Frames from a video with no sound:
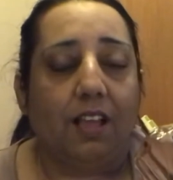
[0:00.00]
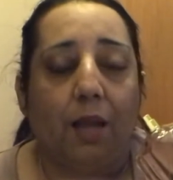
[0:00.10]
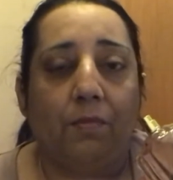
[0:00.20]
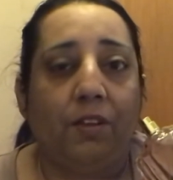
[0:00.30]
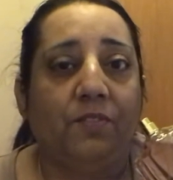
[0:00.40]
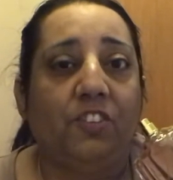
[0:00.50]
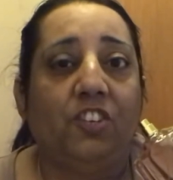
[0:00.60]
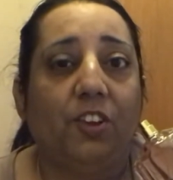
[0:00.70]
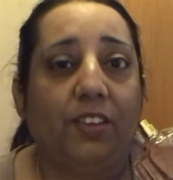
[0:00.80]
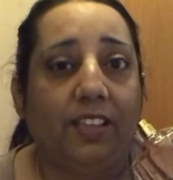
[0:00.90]
I'm not even
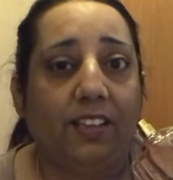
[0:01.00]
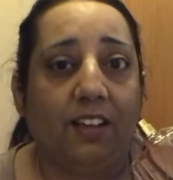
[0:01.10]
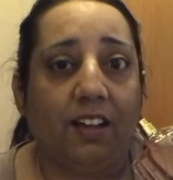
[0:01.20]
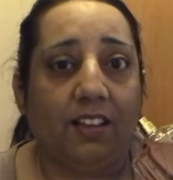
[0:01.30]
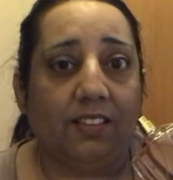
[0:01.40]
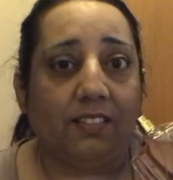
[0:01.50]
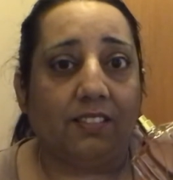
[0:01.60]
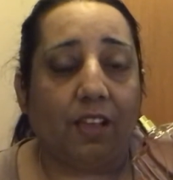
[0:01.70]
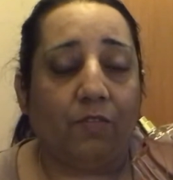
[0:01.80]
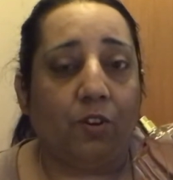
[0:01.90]
joking, guys.
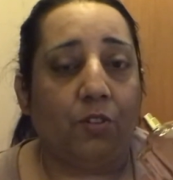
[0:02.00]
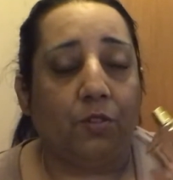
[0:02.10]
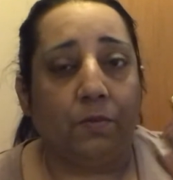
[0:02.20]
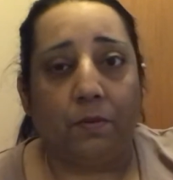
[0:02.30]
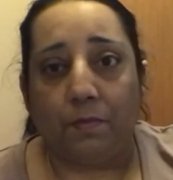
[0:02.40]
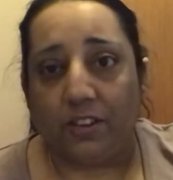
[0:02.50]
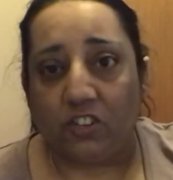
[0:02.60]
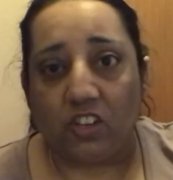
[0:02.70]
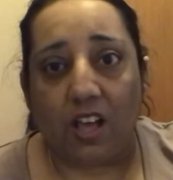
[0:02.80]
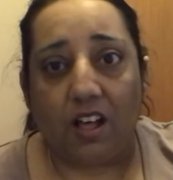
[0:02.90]
I've got them on my
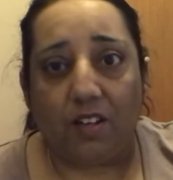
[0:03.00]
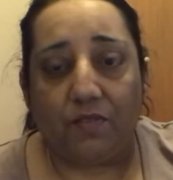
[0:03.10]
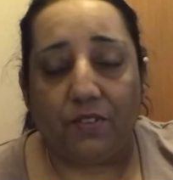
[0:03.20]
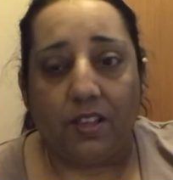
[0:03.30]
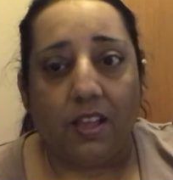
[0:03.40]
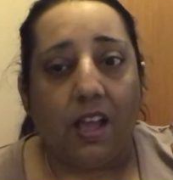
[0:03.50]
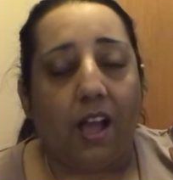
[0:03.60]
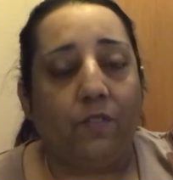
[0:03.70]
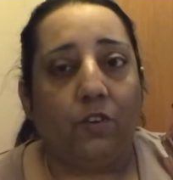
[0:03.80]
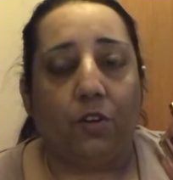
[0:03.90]
shelf.
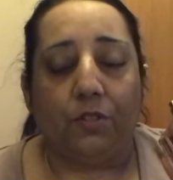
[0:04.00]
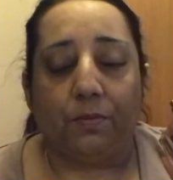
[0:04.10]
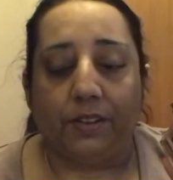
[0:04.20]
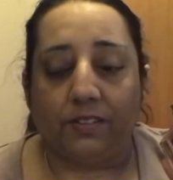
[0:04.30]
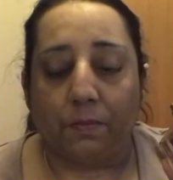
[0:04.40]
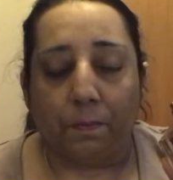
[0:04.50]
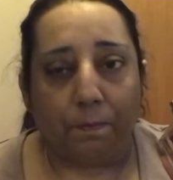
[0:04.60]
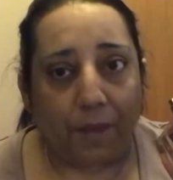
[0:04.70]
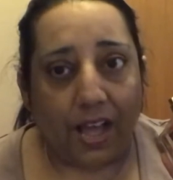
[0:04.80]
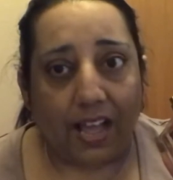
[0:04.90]
I've got them in some
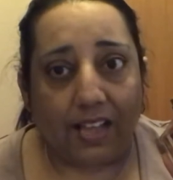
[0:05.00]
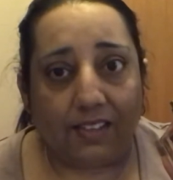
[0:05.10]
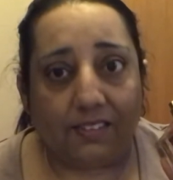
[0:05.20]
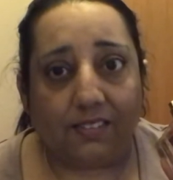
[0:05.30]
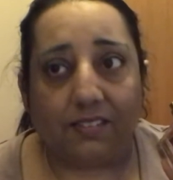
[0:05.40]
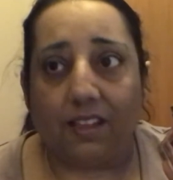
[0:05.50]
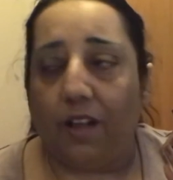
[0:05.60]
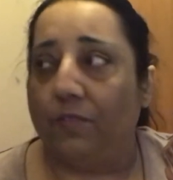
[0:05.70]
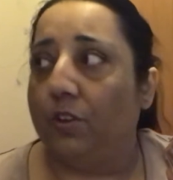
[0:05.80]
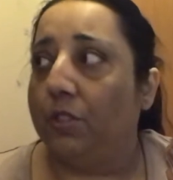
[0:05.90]
bags.
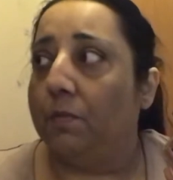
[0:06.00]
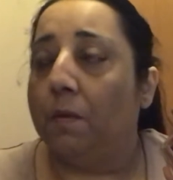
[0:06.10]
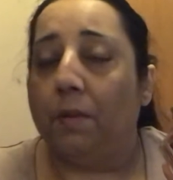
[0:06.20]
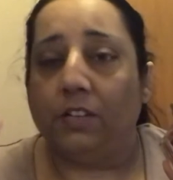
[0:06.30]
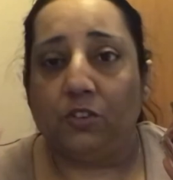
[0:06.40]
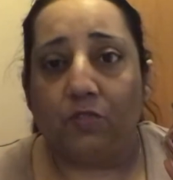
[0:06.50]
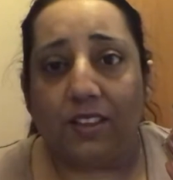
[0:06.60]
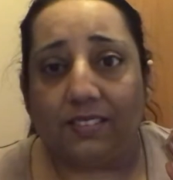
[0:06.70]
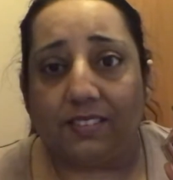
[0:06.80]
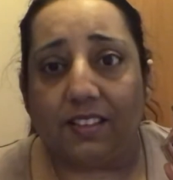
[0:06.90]
I've got them on my
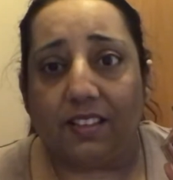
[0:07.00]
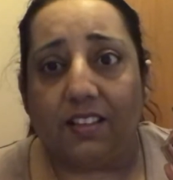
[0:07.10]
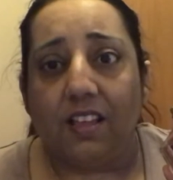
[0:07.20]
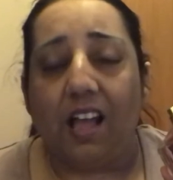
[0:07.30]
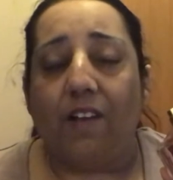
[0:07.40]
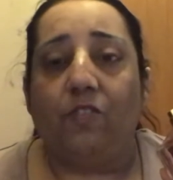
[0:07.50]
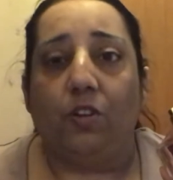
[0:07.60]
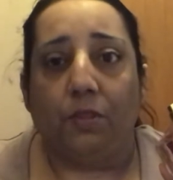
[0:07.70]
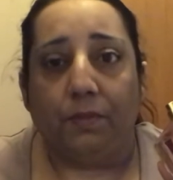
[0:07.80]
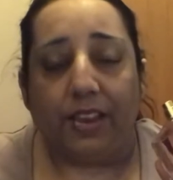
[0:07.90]
dresser. I've
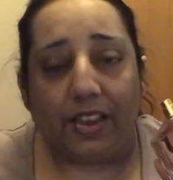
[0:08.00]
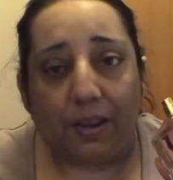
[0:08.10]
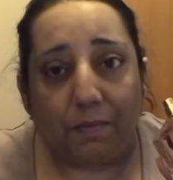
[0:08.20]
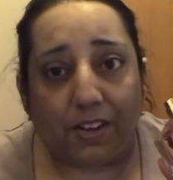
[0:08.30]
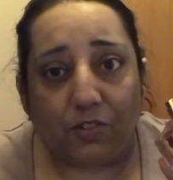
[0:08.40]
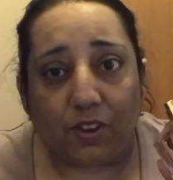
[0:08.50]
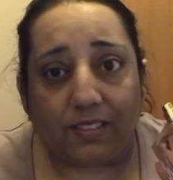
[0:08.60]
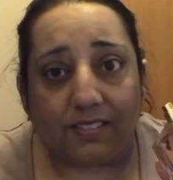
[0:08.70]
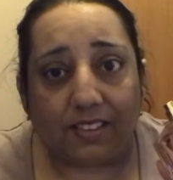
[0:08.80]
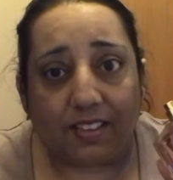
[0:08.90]
got them in my
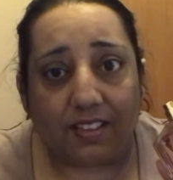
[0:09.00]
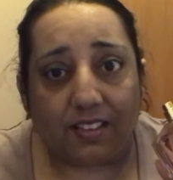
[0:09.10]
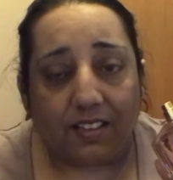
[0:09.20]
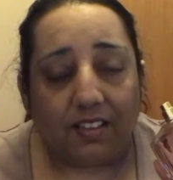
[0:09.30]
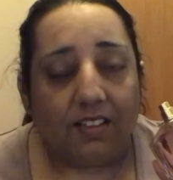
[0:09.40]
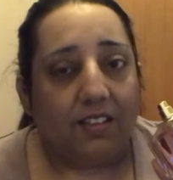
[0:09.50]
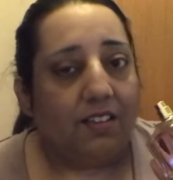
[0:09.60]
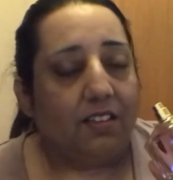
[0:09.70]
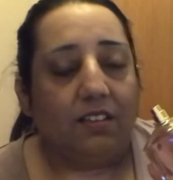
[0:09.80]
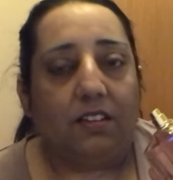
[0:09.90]
dresser.
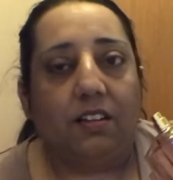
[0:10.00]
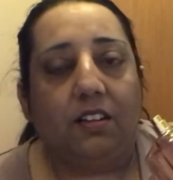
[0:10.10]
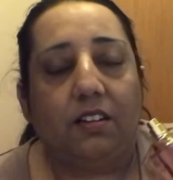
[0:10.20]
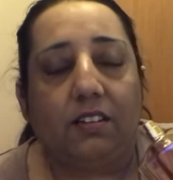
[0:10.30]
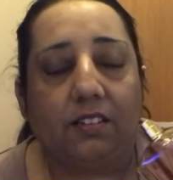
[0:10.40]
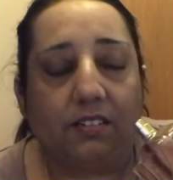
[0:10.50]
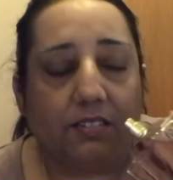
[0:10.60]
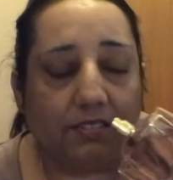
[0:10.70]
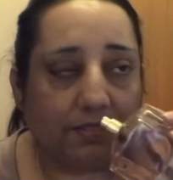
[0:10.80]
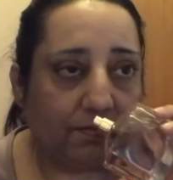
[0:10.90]
Ugh.
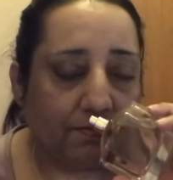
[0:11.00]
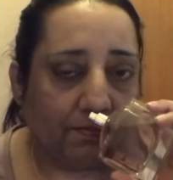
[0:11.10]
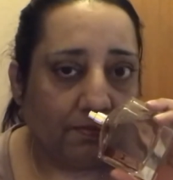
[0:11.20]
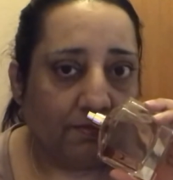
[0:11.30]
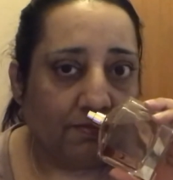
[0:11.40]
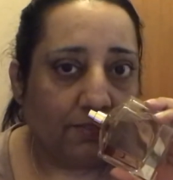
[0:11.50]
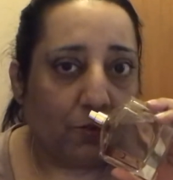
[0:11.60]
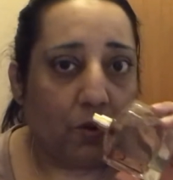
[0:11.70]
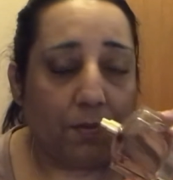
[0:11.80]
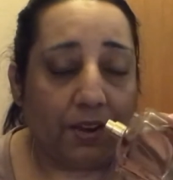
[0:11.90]

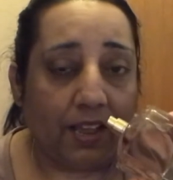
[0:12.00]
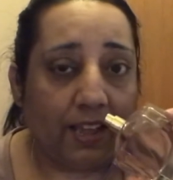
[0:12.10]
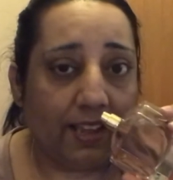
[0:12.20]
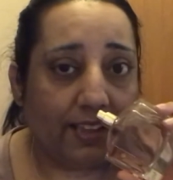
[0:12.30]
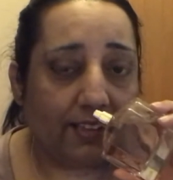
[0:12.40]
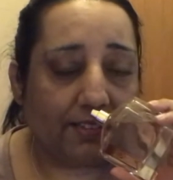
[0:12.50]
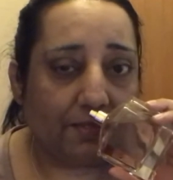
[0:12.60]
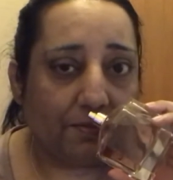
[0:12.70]
What am I like?